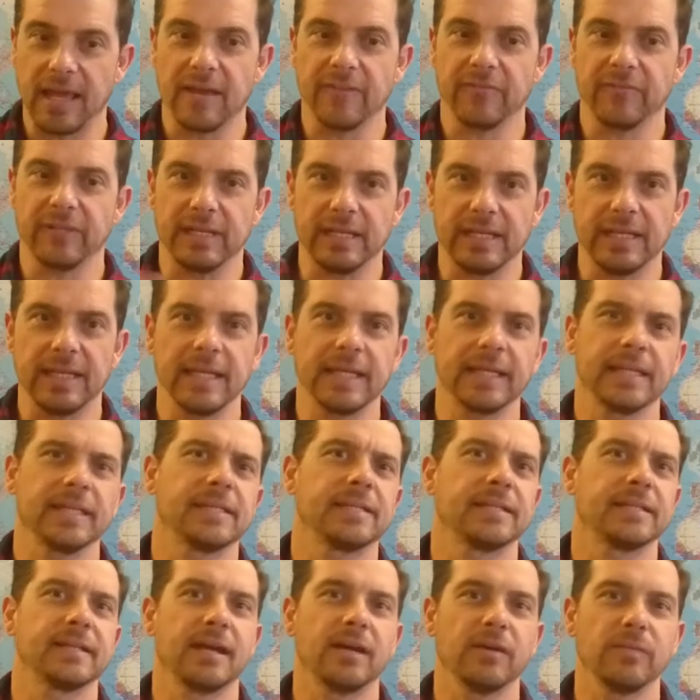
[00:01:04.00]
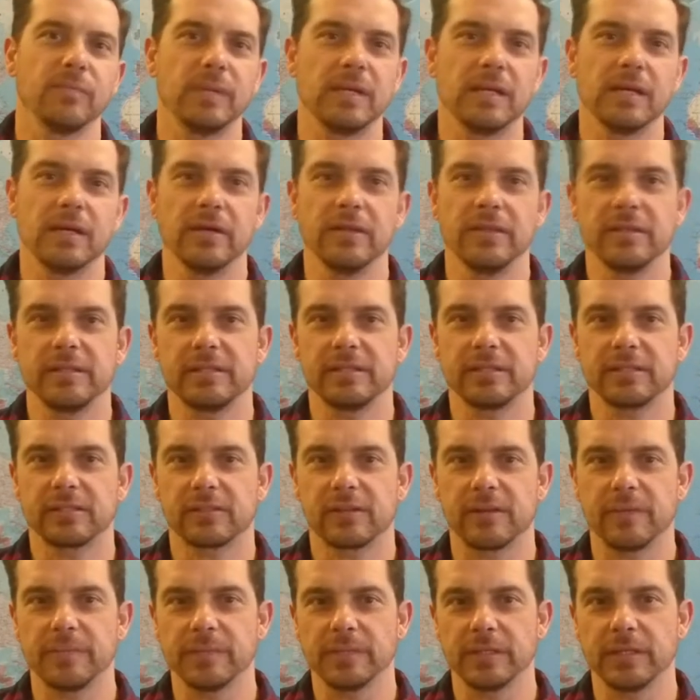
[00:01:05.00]
have it linked down below in the
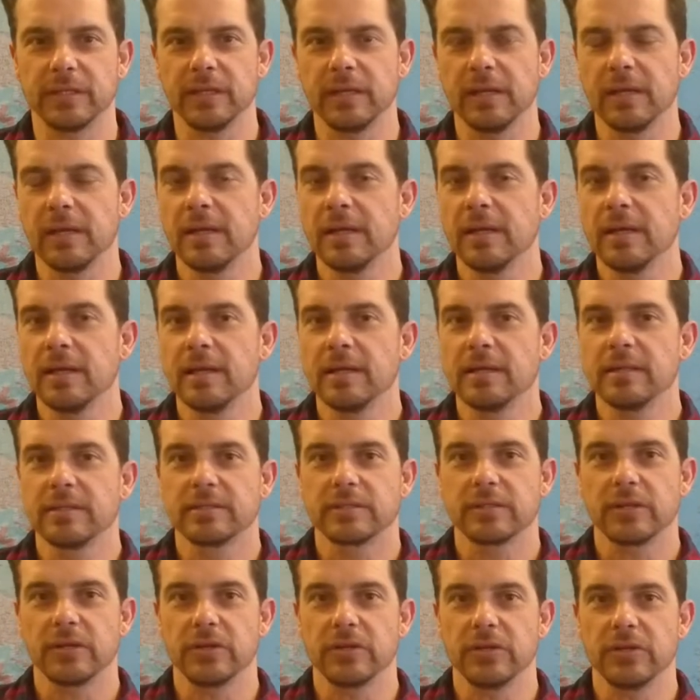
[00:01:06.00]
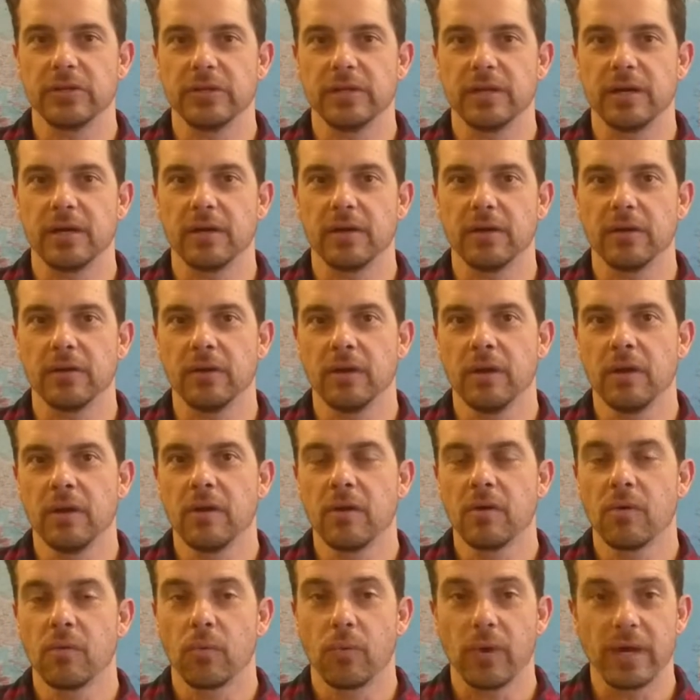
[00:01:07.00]
description so you know
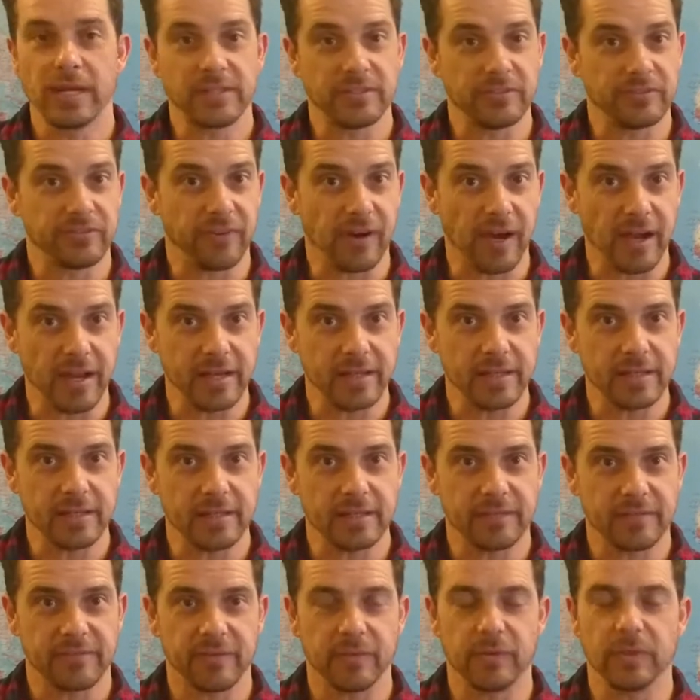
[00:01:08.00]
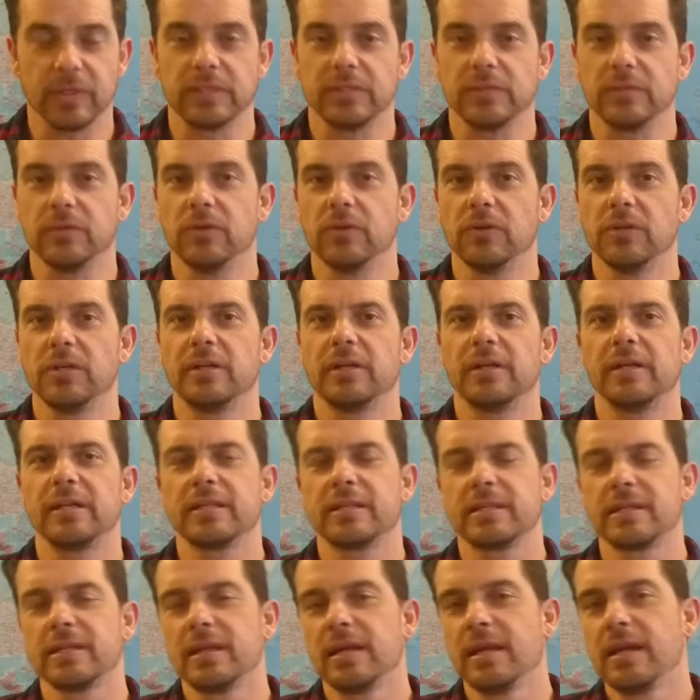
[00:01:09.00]
where to find it if you want to order
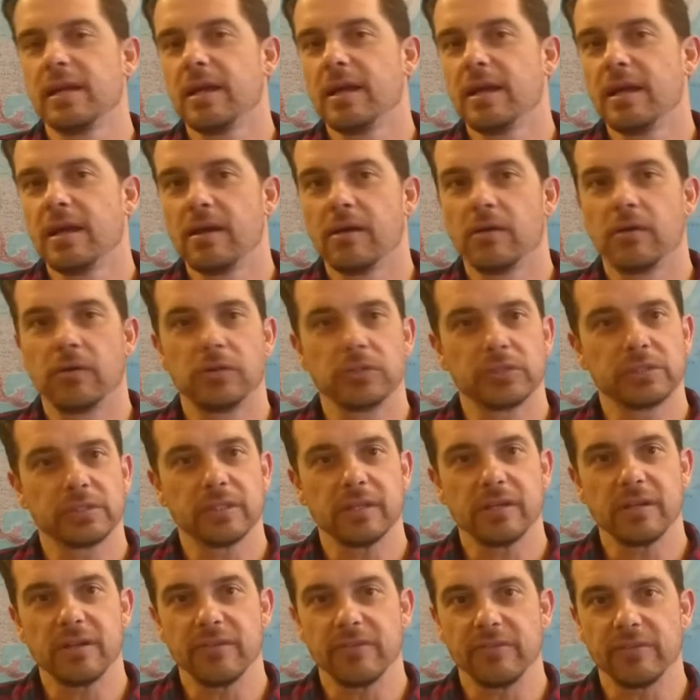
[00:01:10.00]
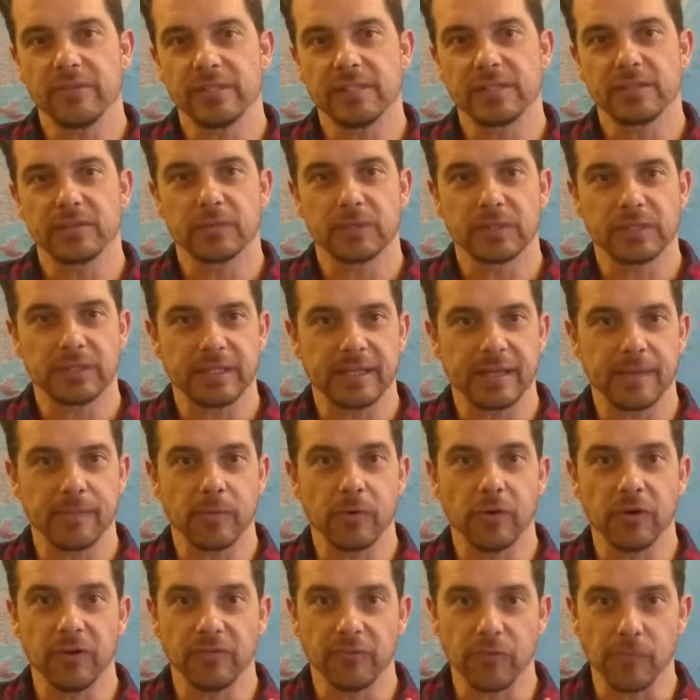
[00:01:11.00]
it. Also, if you just want to get
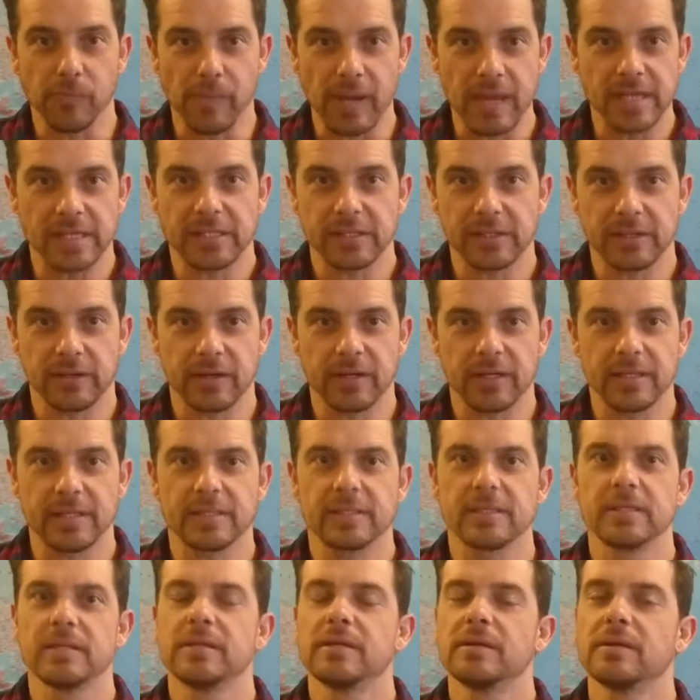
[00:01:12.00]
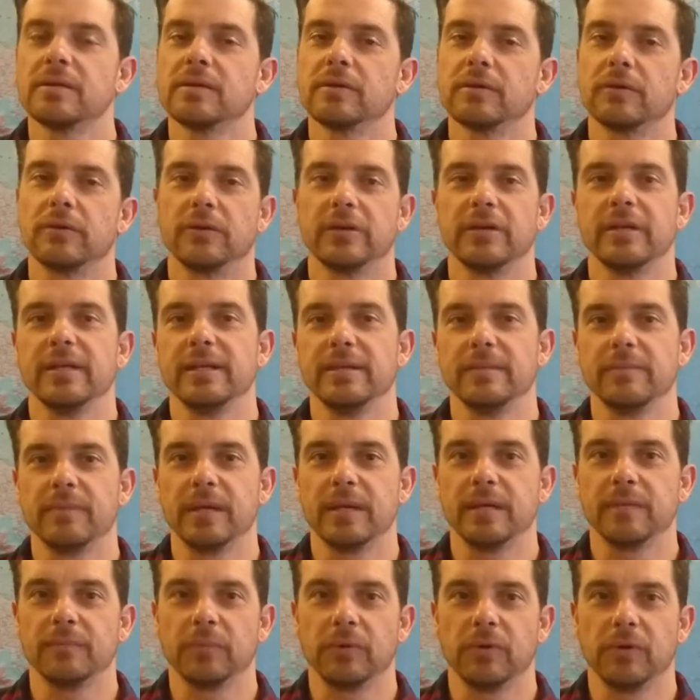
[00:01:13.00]
more information on it or read a
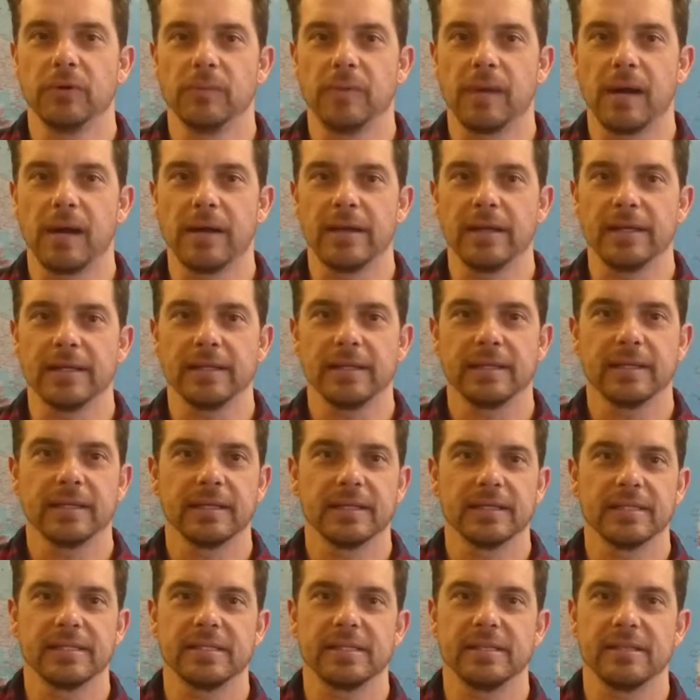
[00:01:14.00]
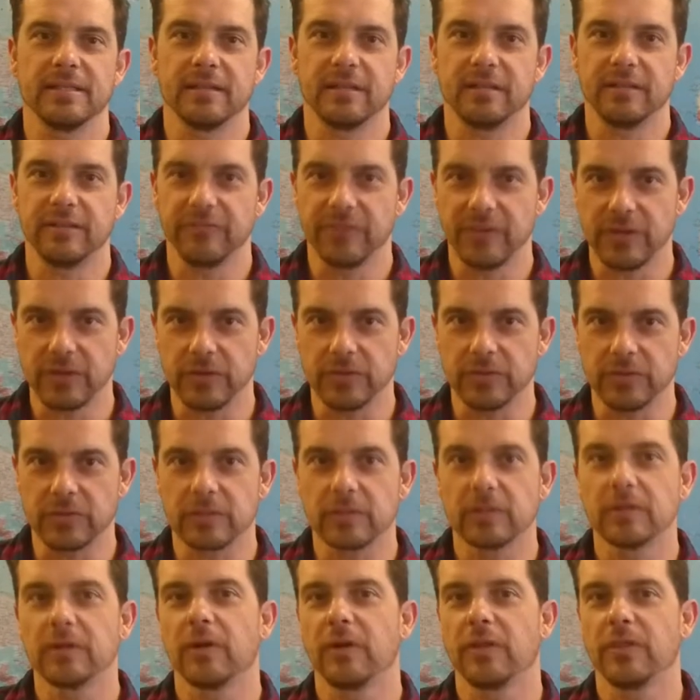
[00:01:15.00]
bit more about it and see the reviews
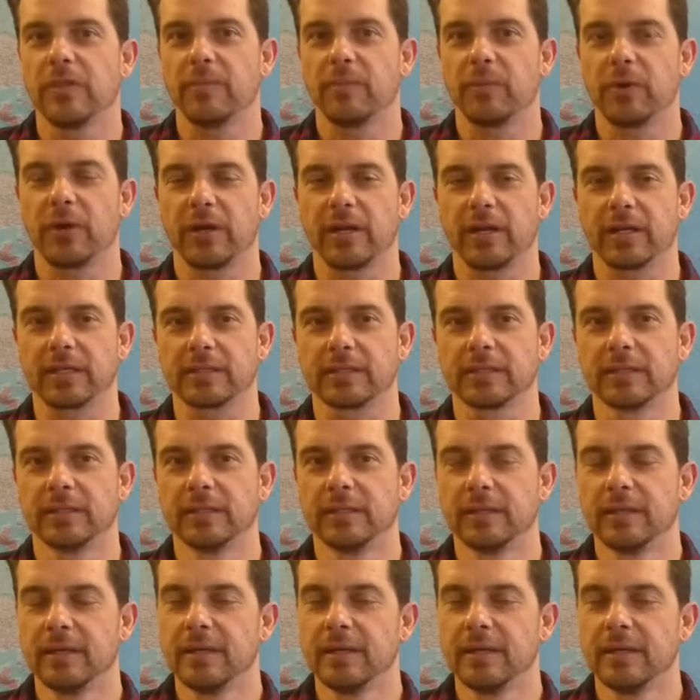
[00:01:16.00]
on the products.